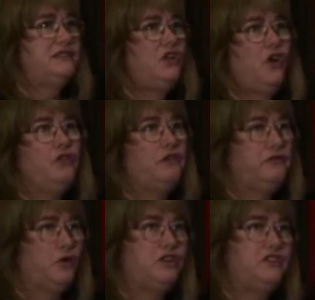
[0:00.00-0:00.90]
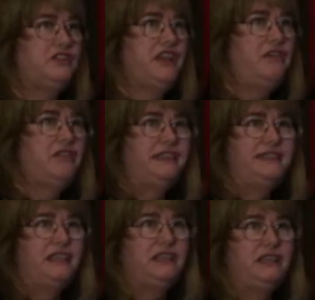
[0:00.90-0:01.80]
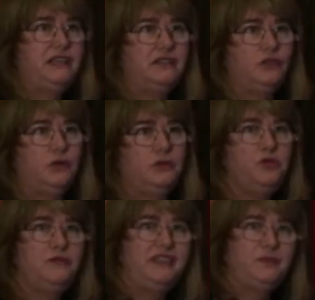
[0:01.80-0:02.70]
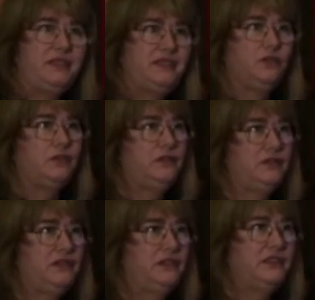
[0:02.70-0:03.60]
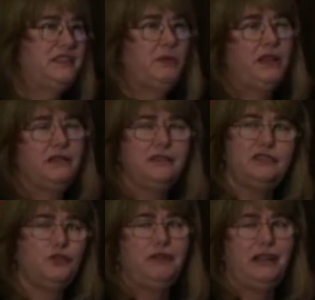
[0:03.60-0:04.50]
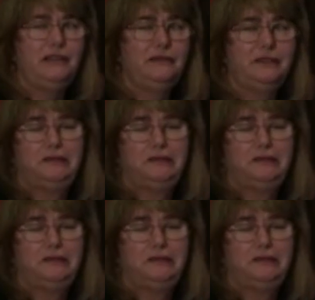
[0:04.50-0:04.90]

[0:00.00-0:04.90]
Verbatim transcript: no longer fought to the death as they did in all the movies we saw. Is Spartacus still running?